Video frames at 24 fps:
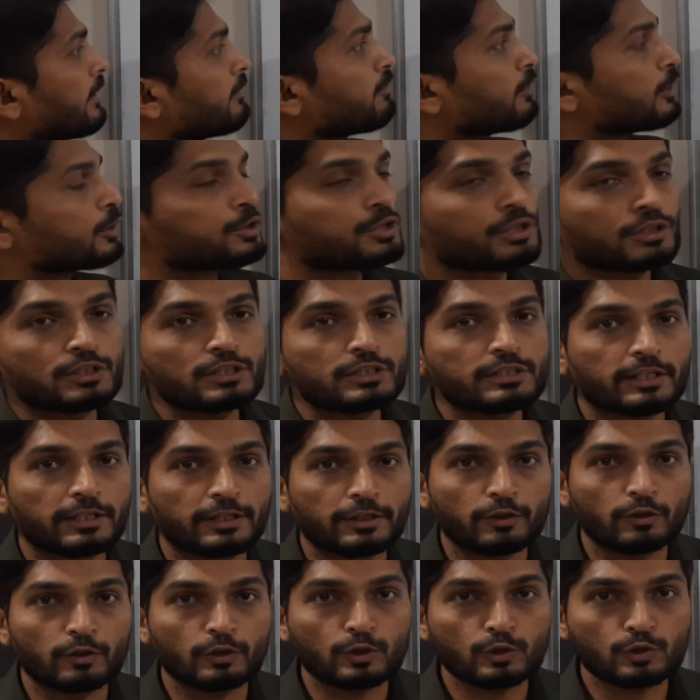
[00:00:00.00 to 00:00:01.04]
the function is
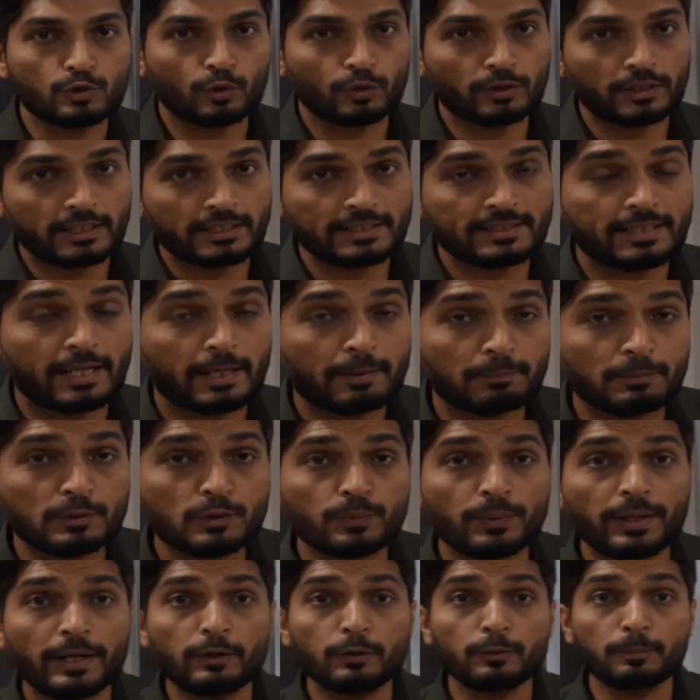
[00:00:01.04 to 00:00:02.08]
continuous on x. That means
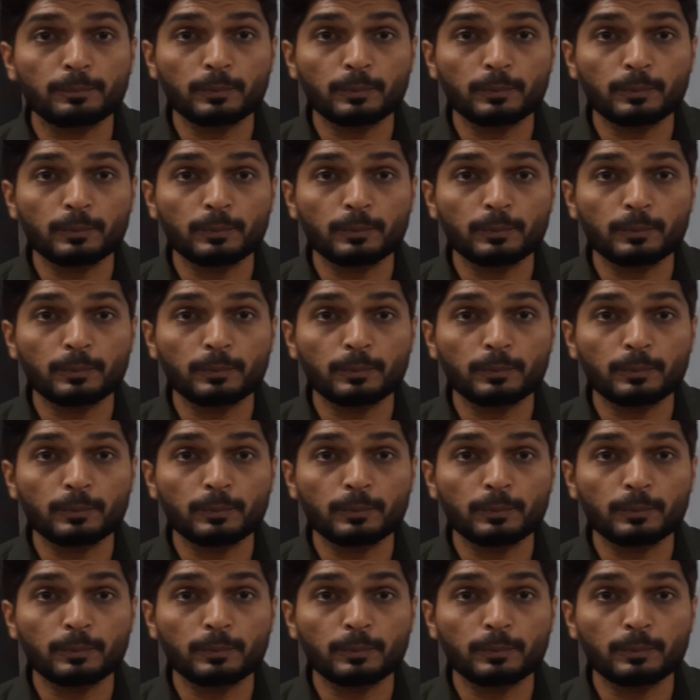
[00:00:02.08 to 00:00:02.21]
we have to